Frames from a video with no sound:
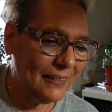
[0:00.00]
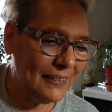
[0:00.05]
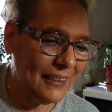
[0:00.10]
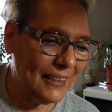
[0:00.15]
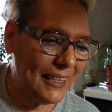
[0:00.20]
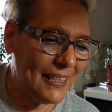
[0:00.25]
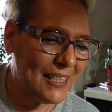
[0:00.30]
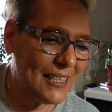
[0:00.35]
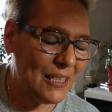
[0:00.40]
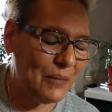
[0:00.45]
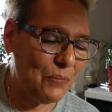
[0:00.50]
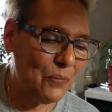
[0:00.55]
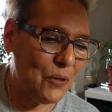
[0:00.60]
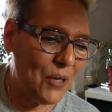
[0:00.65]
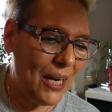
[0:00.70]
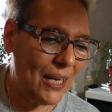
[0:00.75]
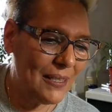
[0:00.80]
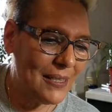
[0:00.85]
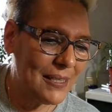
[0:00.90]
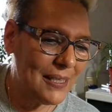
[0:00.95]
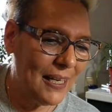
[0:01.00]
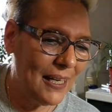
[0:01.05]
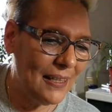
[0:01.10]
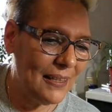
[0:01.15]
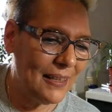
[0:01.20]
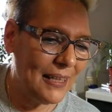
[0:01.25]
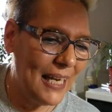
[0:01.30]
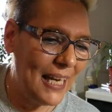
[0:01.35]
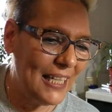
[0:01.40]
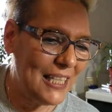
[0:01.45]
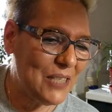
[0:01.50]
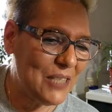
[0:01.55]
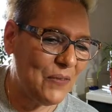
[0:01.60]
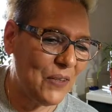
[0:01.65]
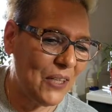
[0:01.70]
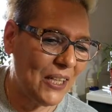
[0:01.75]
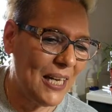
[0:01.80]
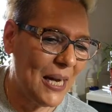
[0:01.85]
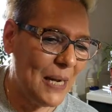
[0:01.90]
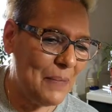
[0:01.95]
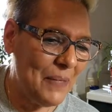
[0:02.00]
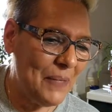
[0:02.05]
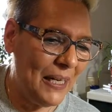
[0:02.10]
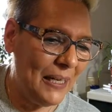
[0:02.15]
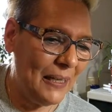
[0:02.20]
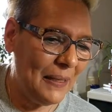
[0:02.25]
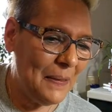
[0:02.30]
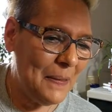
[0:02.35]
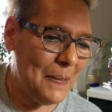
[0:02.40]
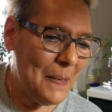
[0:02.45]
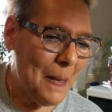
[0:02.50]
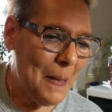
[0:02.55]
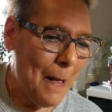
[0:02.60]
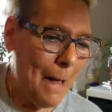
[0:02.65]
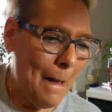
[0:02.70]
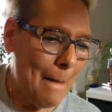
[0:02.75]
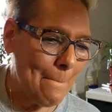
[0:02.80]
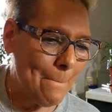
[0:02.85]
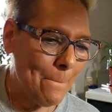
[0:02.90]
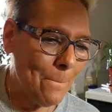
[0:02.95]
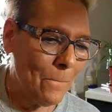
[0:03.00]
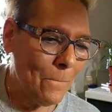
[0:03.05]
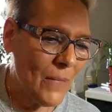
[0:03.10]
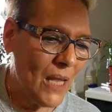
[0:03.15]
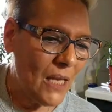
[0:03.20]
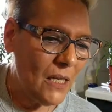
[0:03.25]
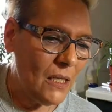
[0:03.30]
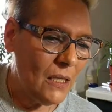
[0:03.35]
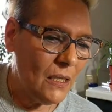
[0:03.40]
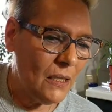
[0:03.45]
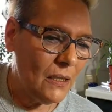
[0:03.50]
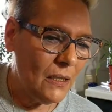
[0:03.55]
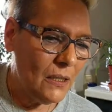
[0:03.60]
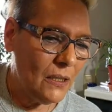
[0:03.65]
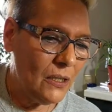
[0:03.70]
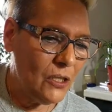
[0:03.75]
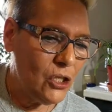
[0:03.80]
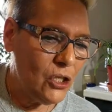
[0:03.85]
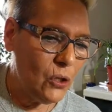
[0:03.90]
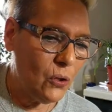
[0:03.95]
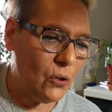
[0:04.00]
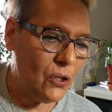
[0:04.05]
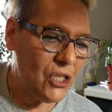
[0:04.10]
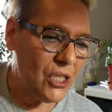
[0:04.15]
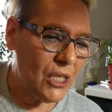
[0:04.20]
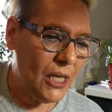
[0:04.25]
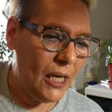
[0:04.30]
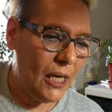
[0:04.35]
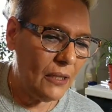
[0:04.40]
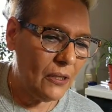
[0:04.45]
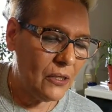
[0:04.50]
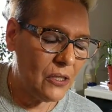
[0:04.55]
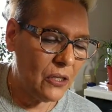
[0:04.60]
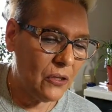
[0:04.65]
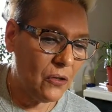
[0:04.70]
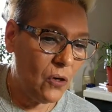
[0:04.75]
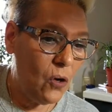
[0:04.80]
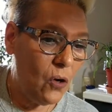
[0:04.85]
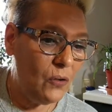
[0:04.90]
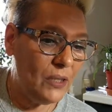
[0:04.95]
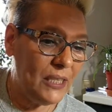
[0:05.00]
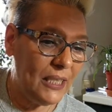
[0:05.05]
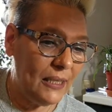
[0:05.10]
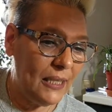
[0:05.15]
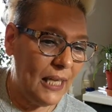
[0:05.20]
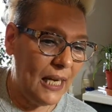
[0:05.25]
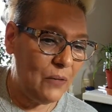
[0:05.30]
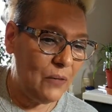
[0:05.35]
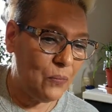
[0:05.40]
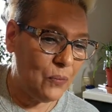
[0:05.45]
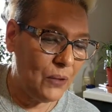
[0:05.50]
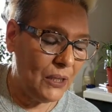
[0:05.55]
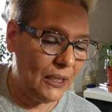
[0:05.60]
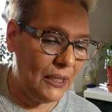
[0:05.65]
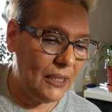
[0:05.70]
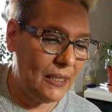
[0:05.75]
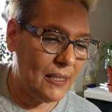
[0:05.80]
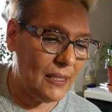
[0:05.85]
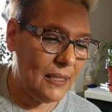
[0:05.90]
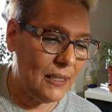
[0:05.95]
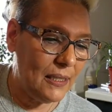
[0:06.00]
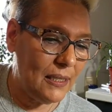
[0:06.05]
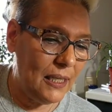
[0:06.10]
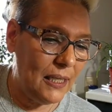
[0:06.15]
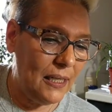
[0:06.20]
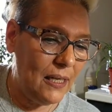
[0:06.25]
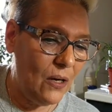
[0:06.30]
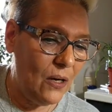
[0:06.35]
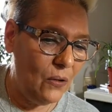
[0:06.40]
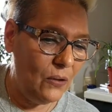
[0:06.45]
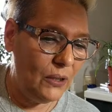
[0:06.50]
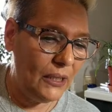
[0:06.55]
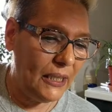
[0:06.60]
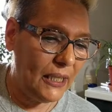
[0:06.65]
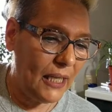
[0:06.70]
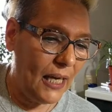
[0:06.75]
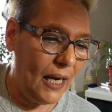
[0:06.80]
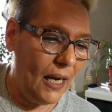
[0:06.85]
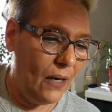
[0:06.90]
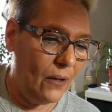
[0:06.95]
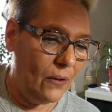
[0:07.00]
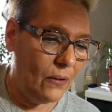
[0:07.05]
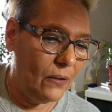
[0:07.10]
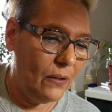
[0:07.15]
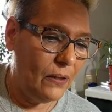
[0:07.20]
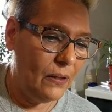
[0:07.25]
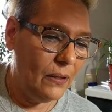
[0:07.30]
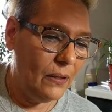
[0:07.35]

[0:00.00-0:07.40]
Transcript: Get some rest, hun. Thanks for coming. Georgia had a Oh, did they really, Cindy? Holy cow.